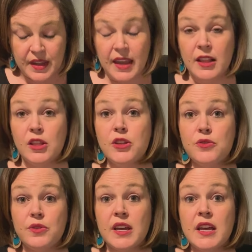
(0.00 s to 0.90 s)
In
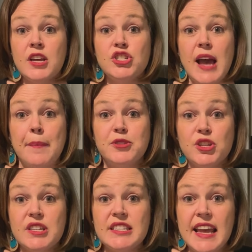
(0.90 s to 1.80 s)
Luke
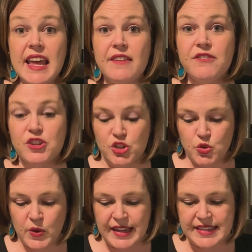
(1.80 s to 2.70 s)
chapter 10, verse
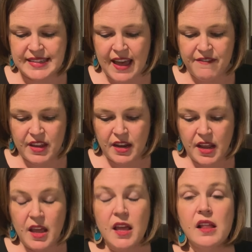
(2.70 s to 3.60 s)
27,
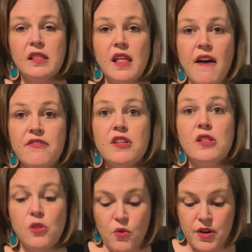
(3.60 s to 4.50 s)
love
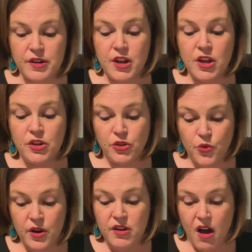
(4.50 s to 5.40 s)
the Lord
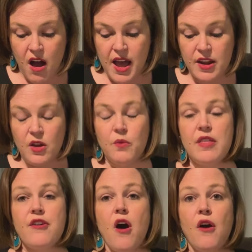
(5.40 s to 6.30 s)
your God
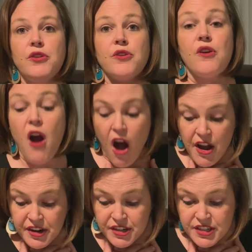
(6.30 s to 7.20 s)
with all your
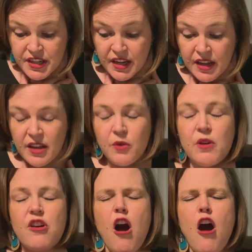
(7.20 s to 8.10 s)
heart,
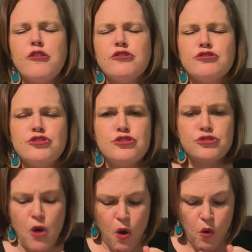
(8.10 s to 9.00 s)
with all your
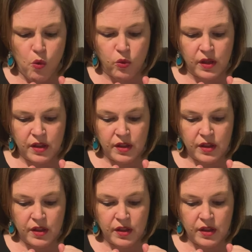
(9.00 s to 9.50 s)
soul,